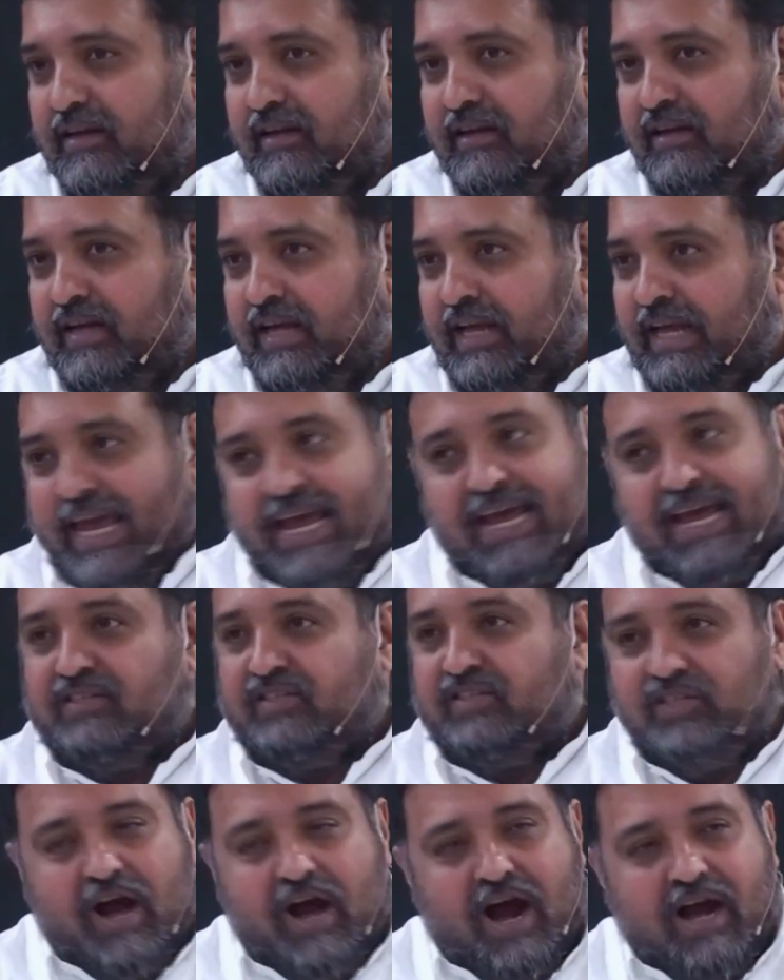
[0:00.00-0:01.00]
He is
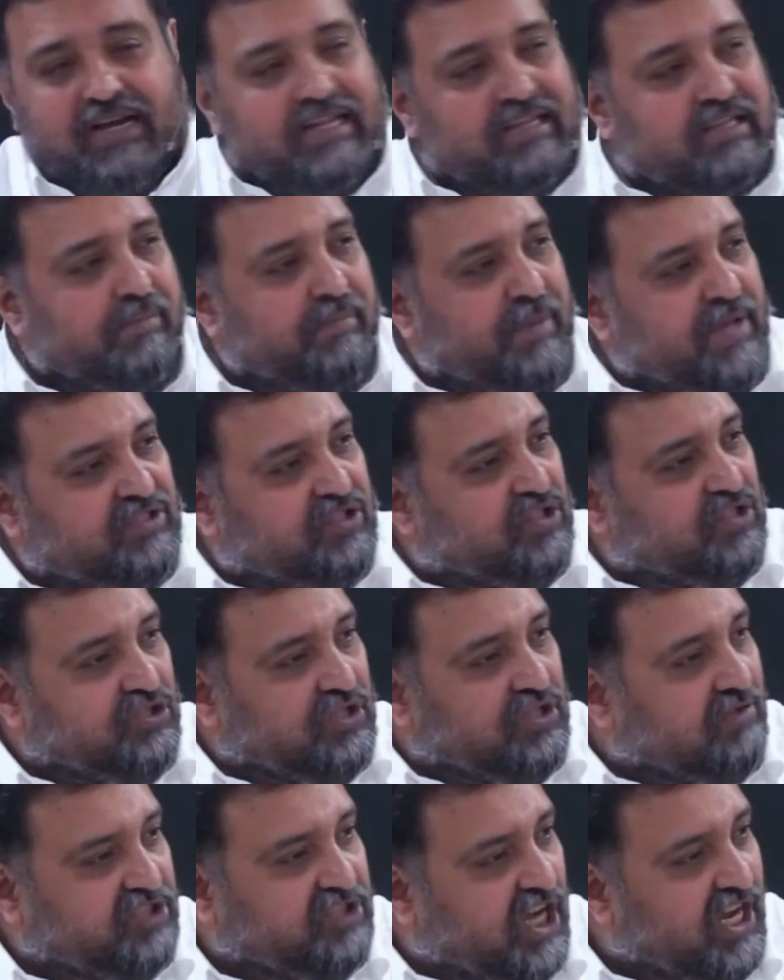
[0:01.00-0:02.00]
not in the business
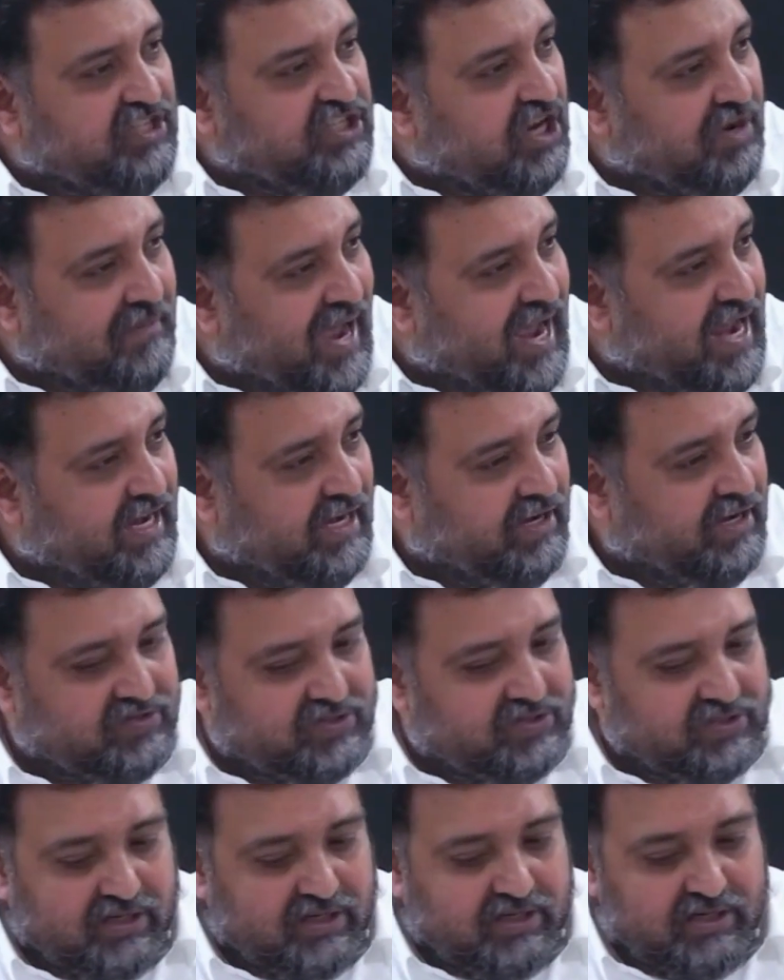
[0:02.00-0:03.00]
of changing
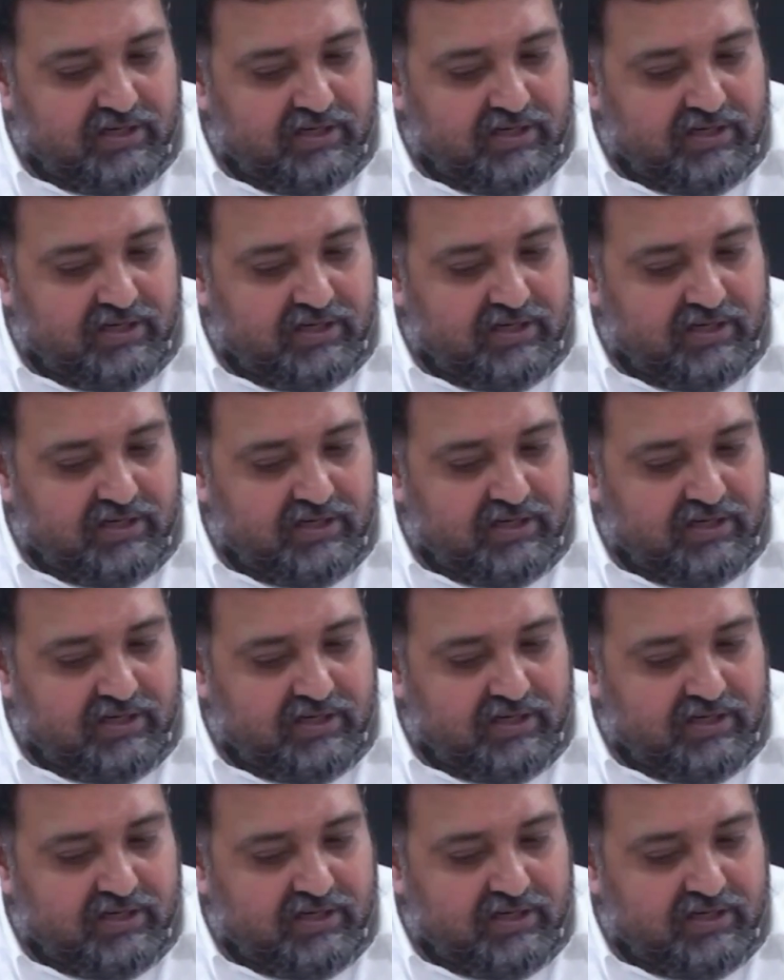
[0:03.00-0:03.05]
minds.